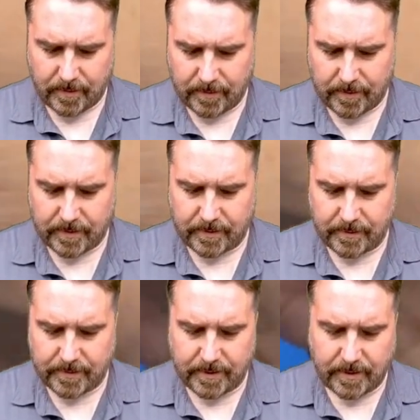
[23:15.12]
This
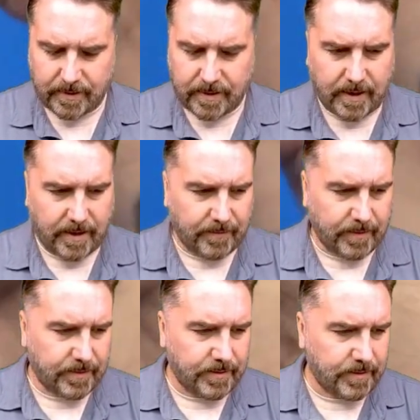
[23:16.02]
one's a
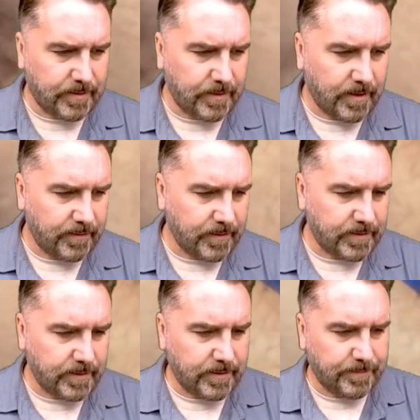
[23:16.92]
canvas, obviously.